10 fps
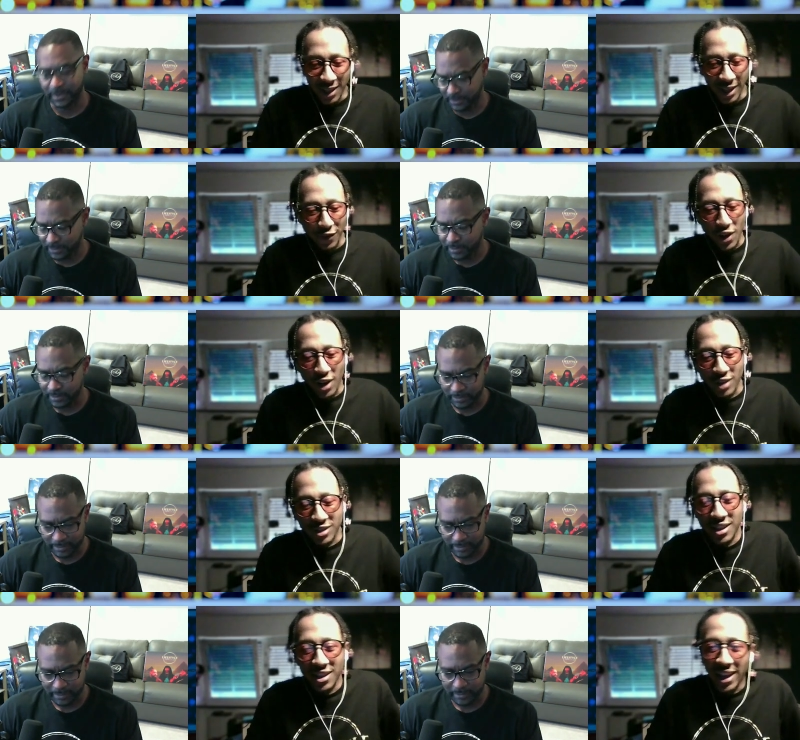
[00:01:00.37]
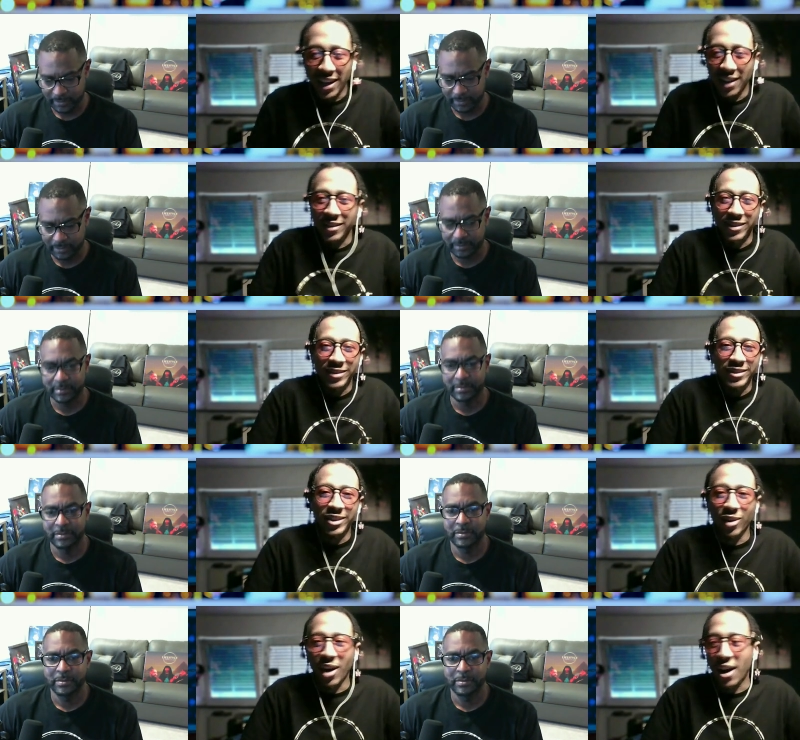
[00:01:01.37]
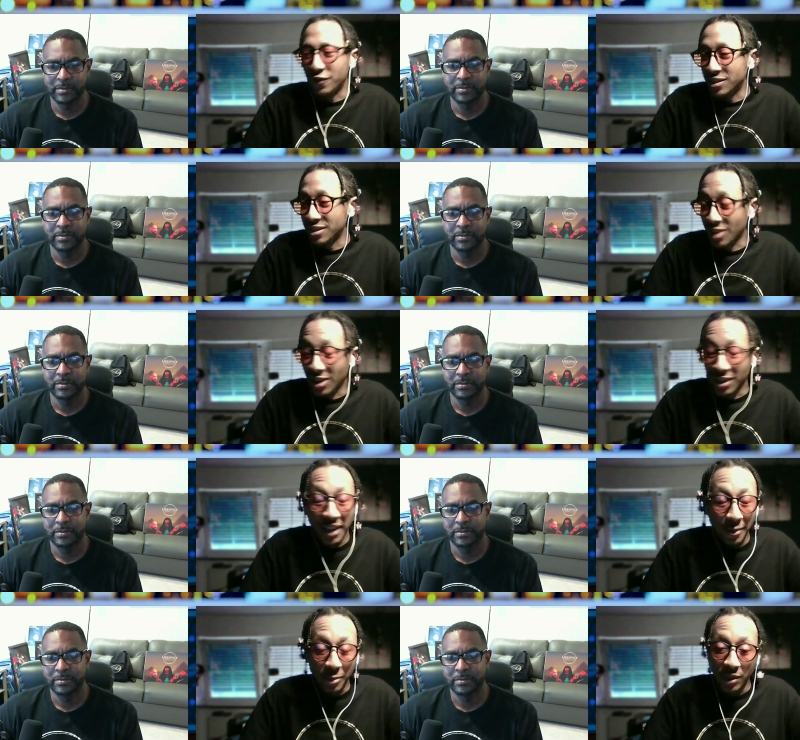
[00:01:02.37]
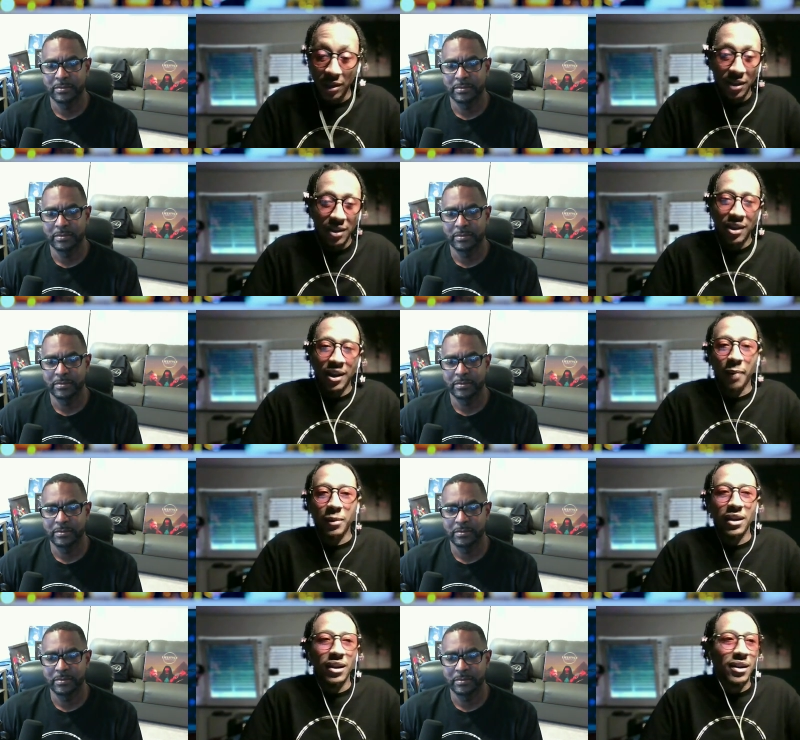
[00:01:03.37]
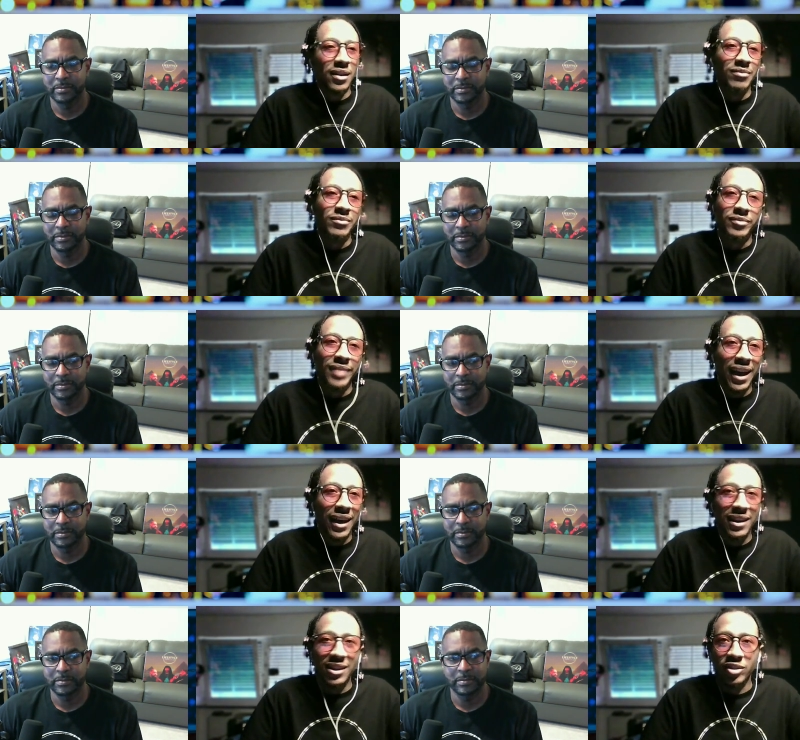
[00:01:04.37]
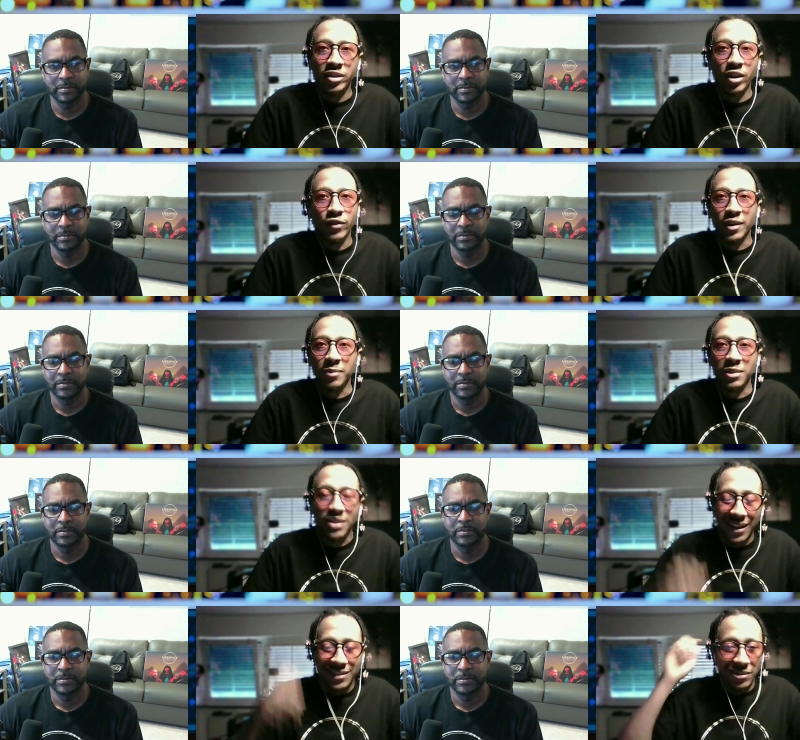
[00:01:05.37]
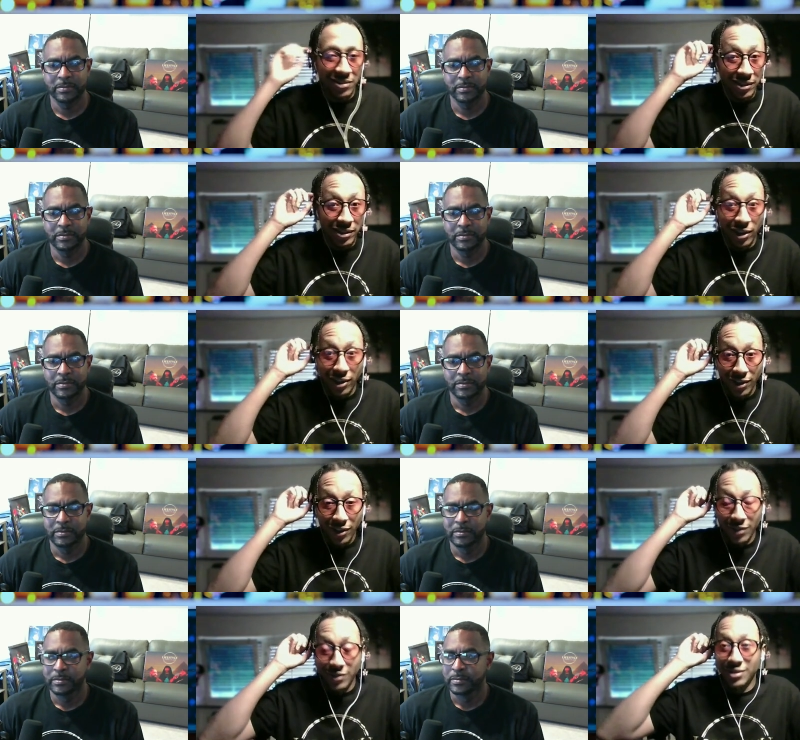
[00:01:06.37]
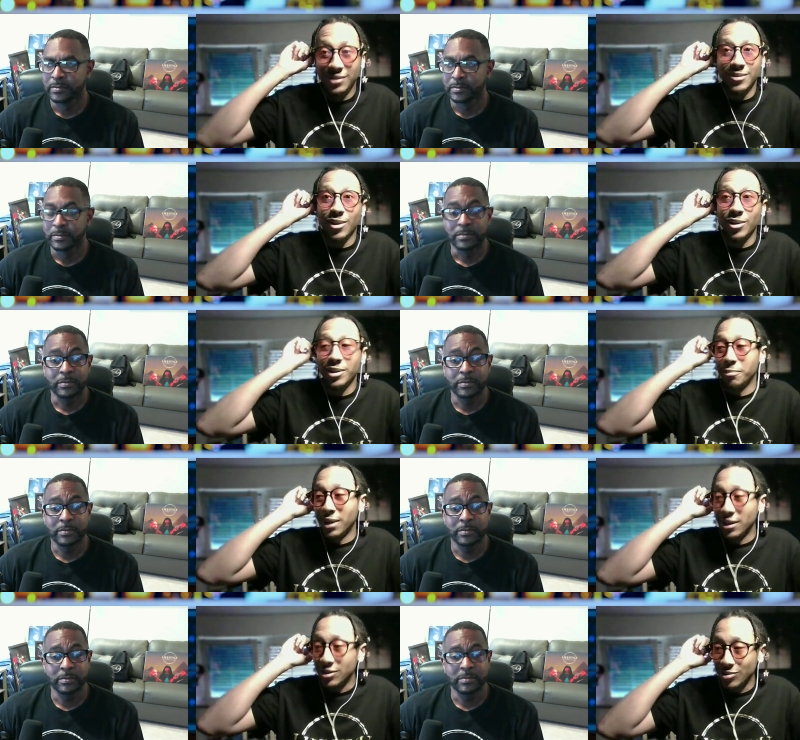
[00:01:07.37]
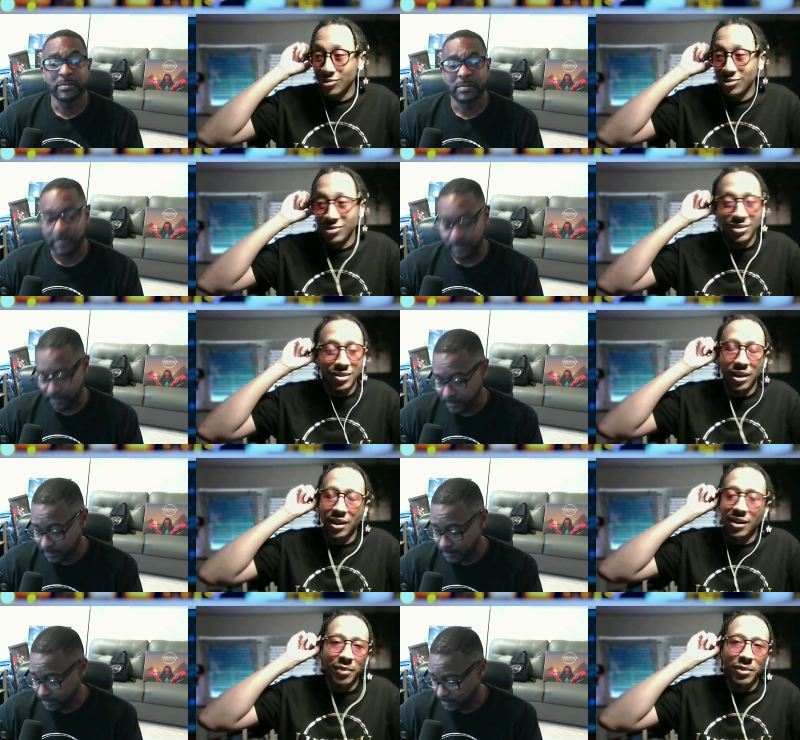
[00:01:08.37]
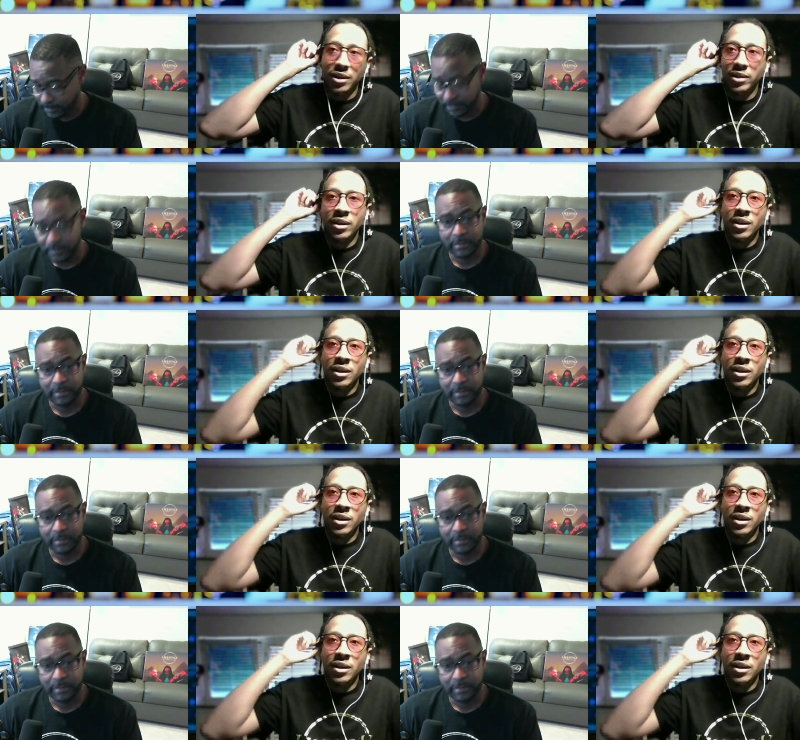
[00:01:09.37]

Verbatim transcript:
Speaker 1: if y'all sit in a lot of, you know, offices all day, but I mean, that in itself can be taxing on your nerves, on your mm -hmm. muscles. Yeah, I mean,